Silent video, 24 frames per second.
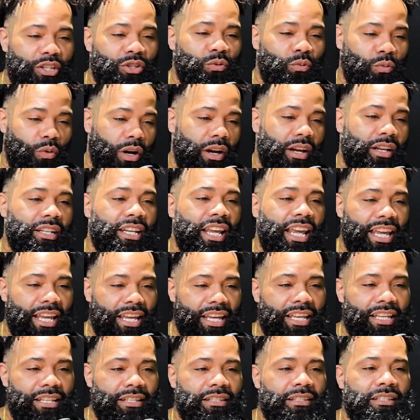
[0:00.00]
one
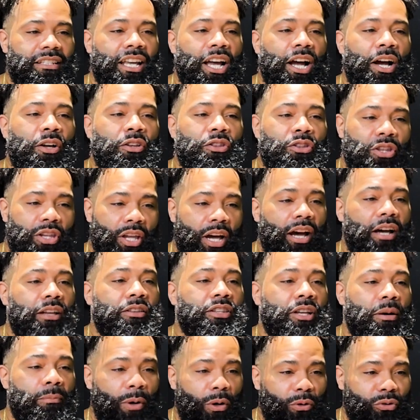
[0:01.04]
is
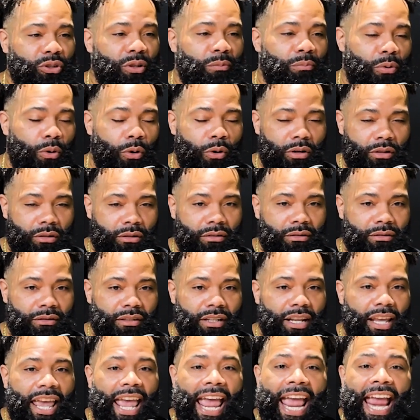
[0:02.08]
the most important?
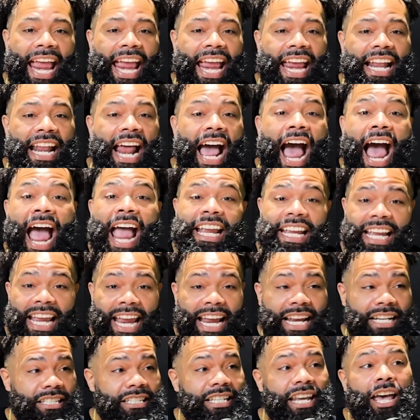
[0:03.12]
And I
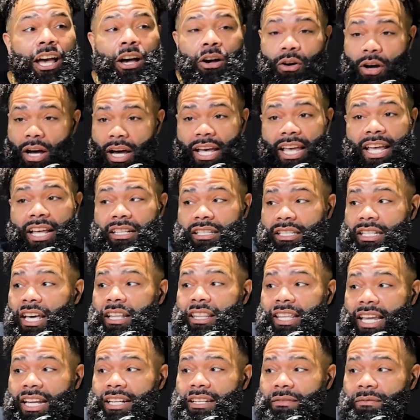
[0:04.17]
can't tell
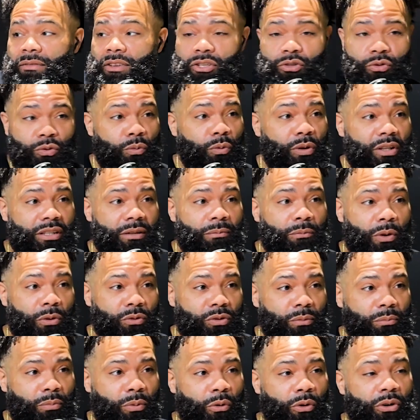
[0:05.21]
another individual what's the
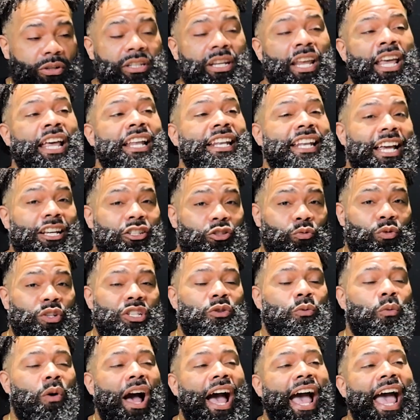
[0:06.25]
most important. That's the
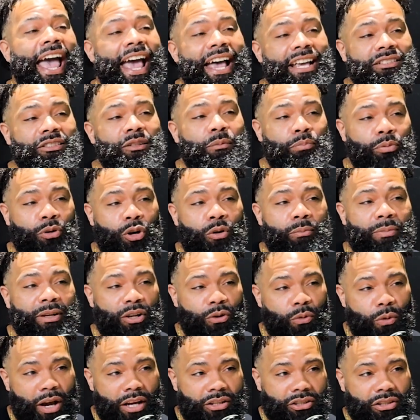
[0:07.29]
reason why I asked the probing
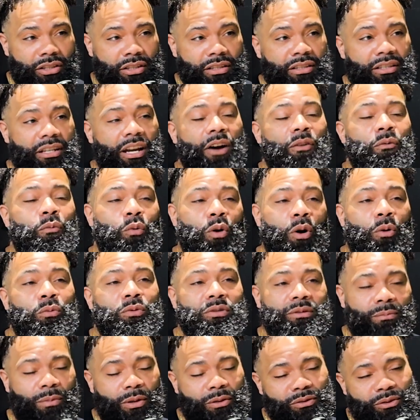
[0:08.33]
questions of what
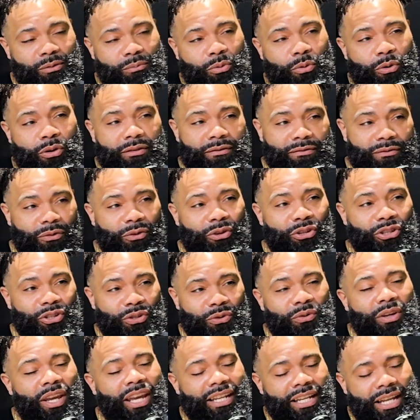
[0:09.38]
was most important for
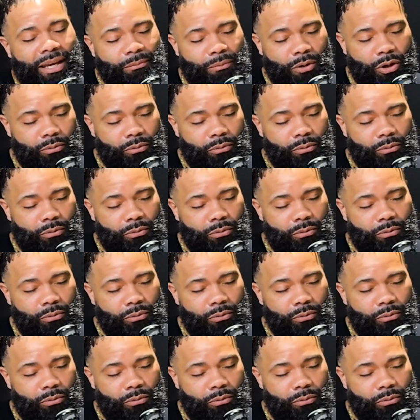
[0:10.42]
you in that moment.